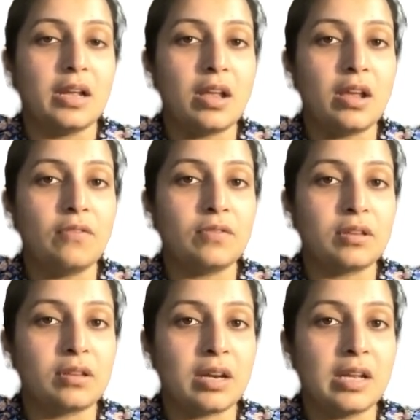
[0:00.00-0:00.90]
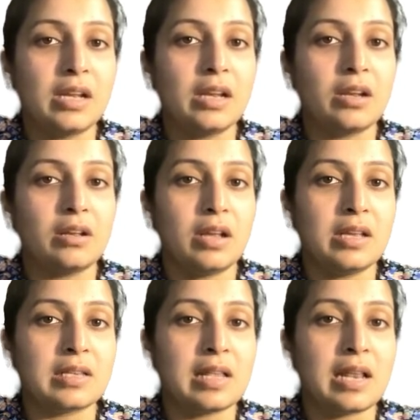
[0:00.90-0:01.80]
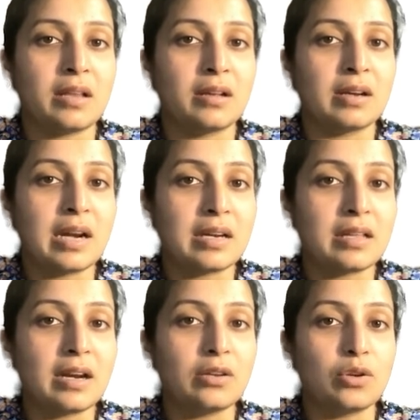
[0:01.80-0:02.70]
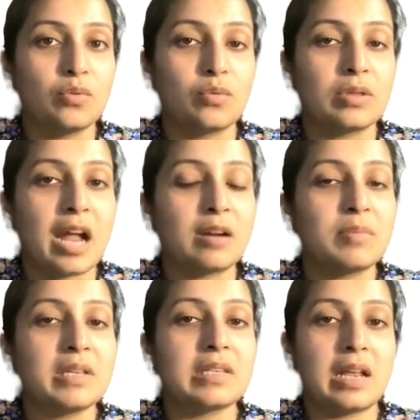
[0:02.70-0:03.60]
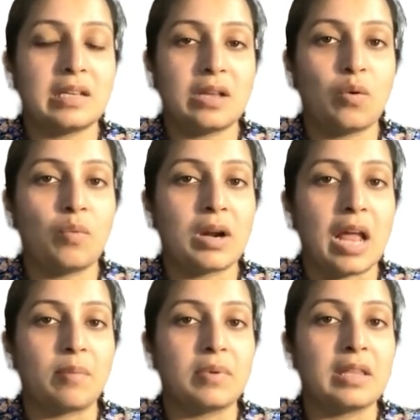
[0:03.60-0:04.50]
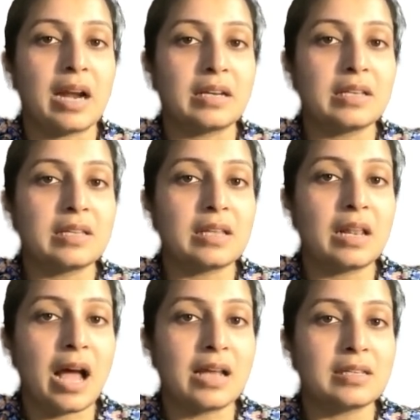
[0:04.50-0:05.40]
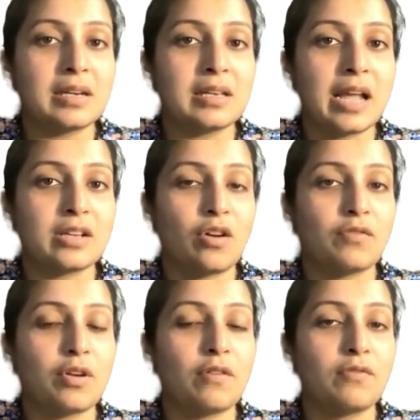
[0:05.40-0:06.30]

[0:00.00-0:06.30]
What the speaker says: If 3 is greater than 2, that means there is an overlap. That is, the last index of your